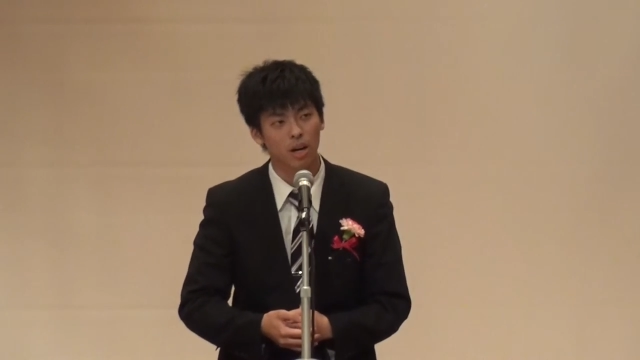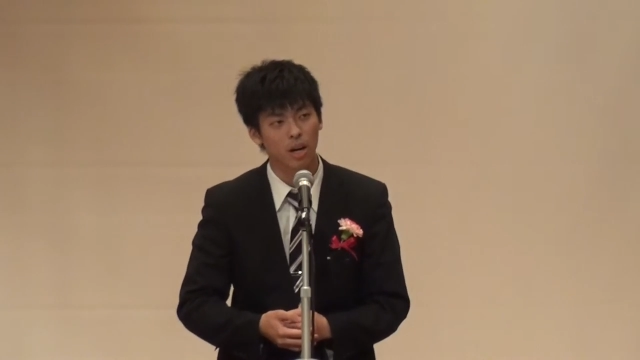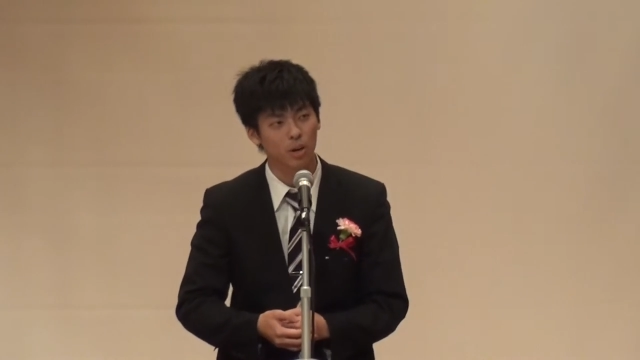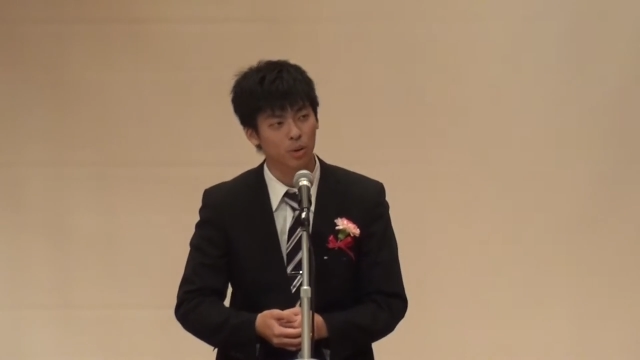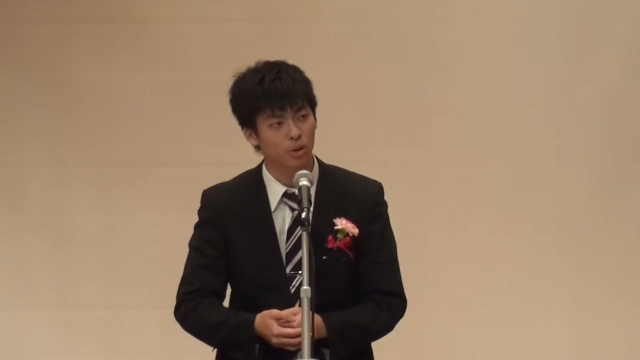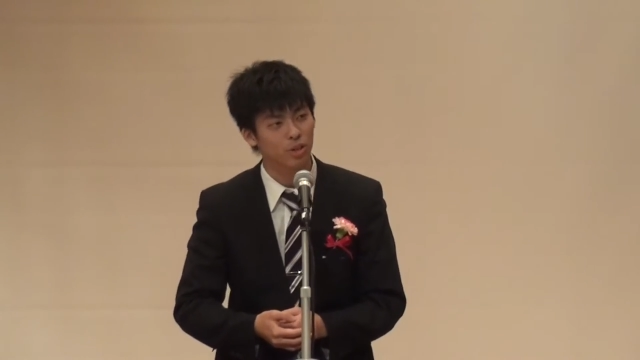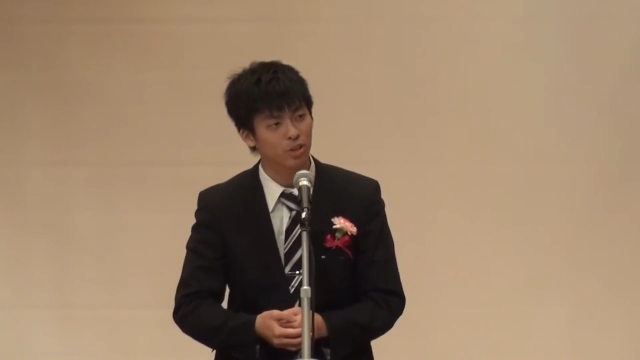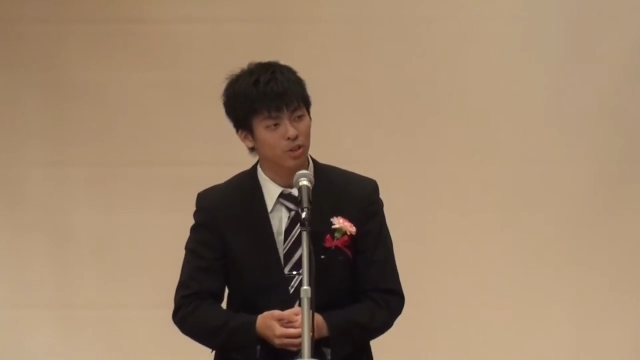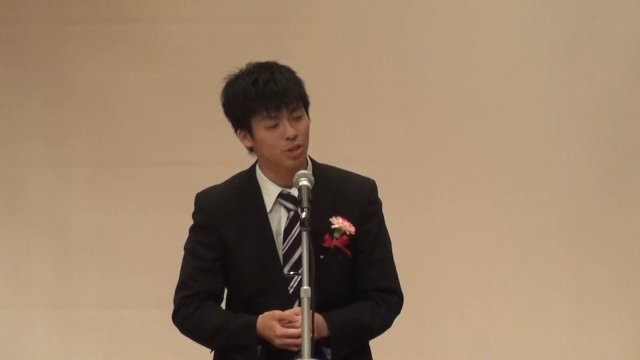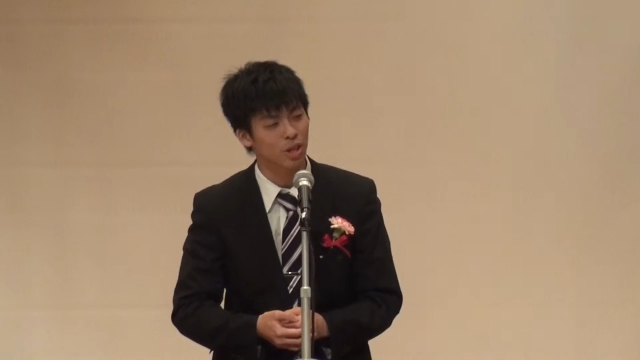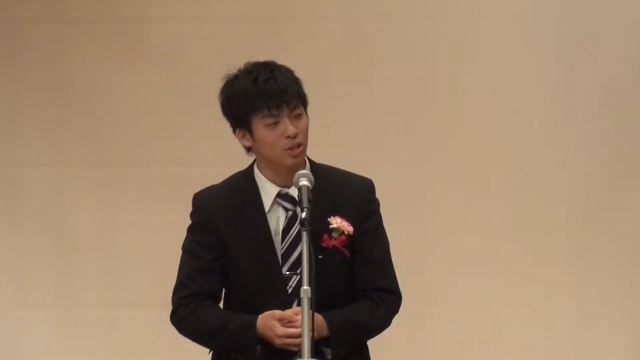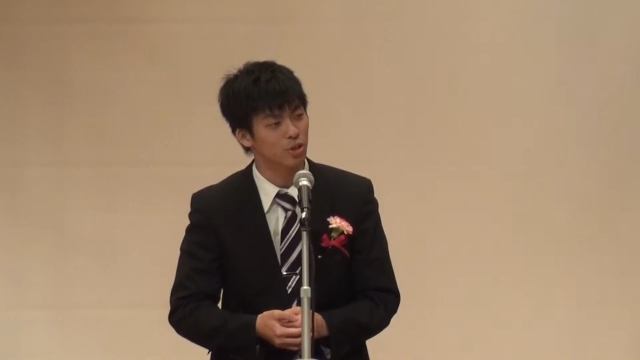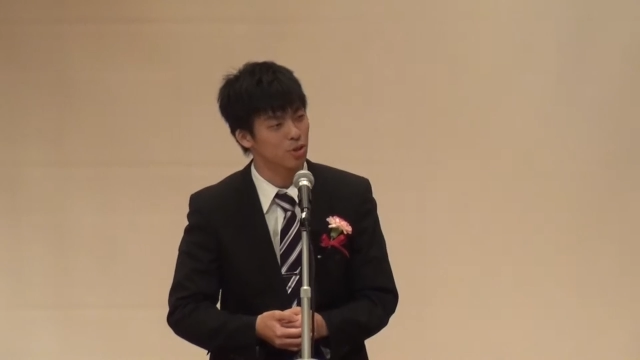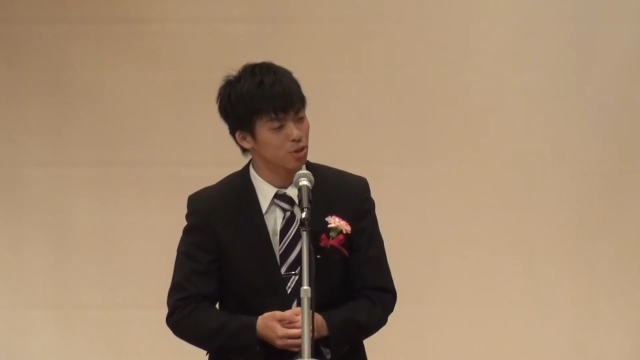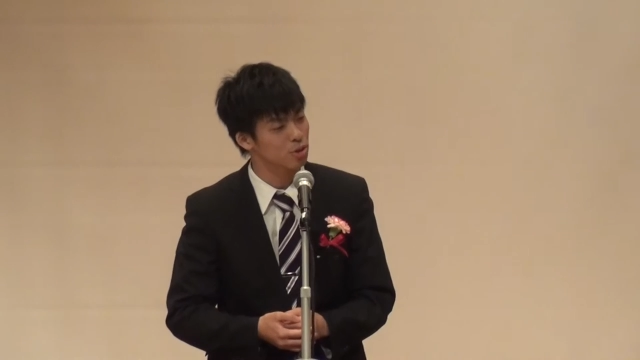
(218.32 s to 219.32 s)
According to
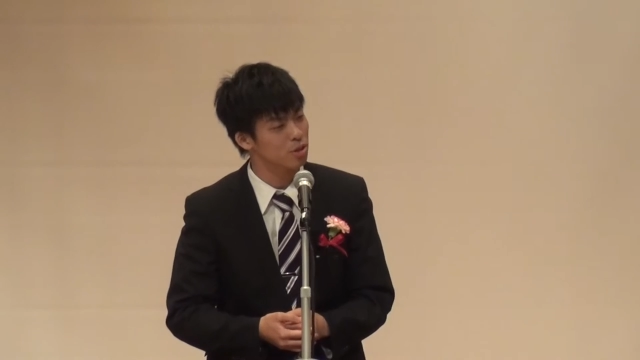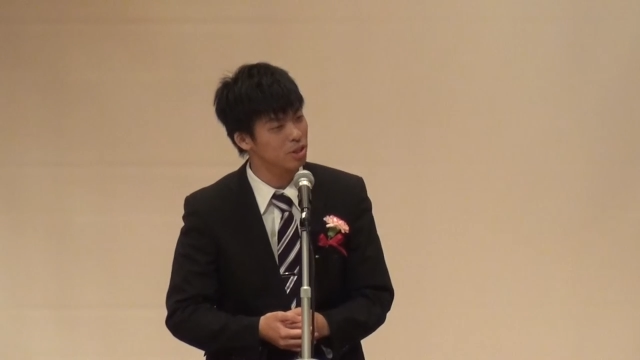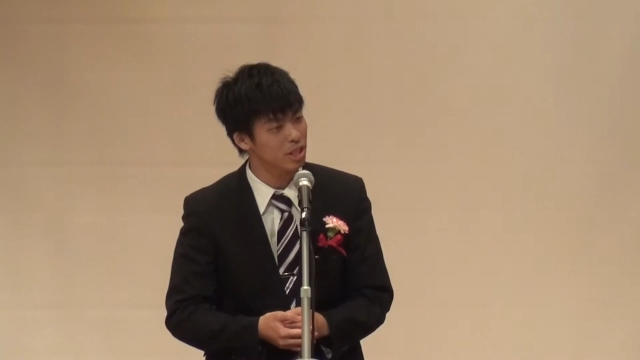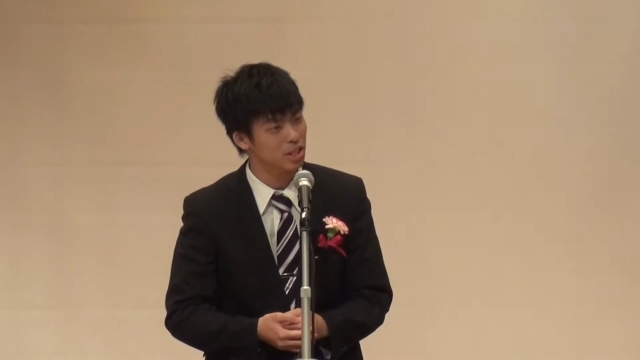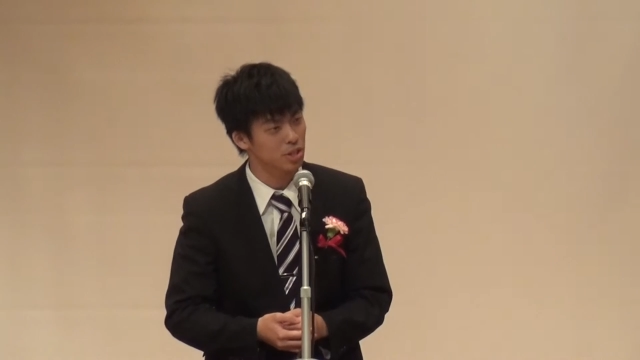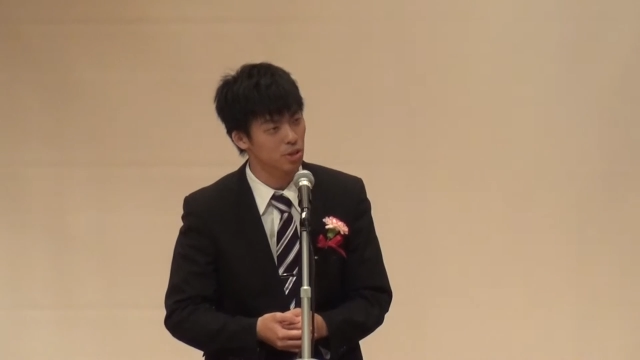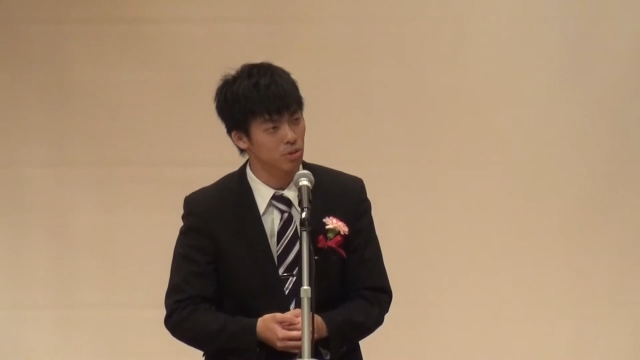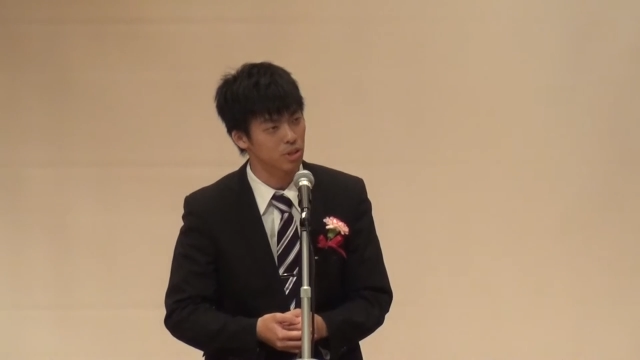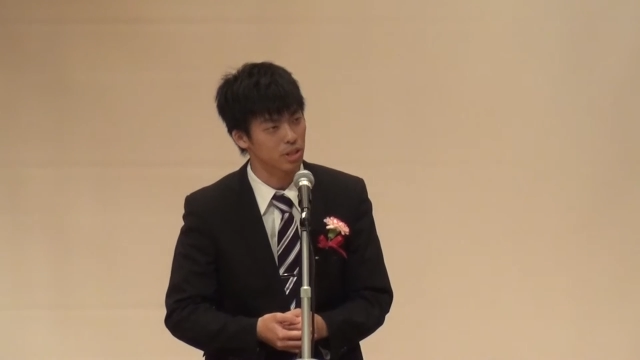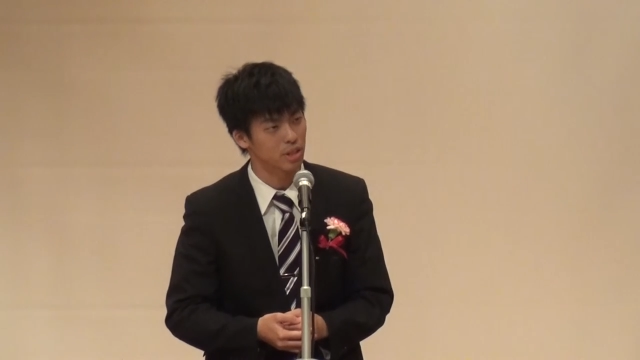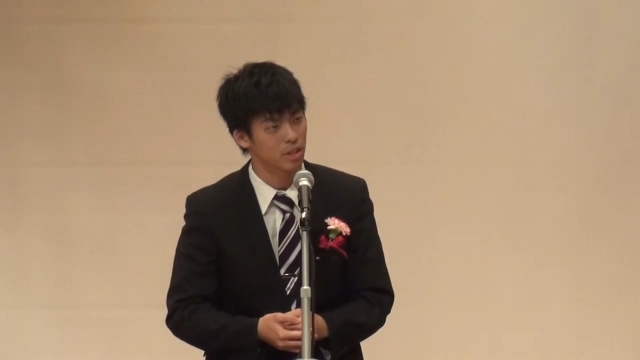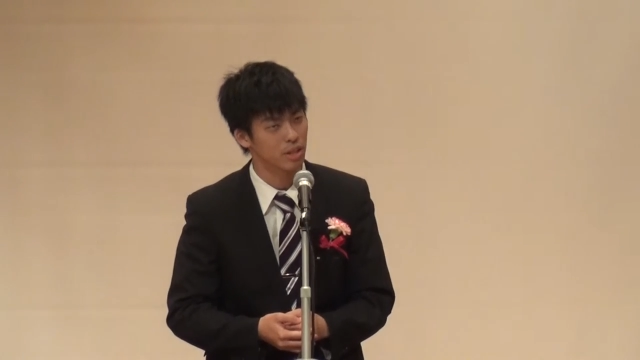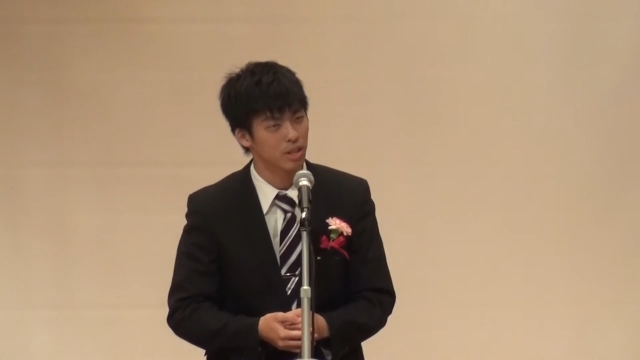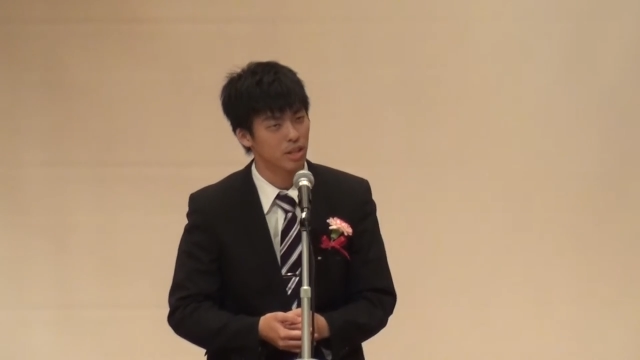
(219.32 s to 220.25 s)
Dr. Shunsuke Shoji,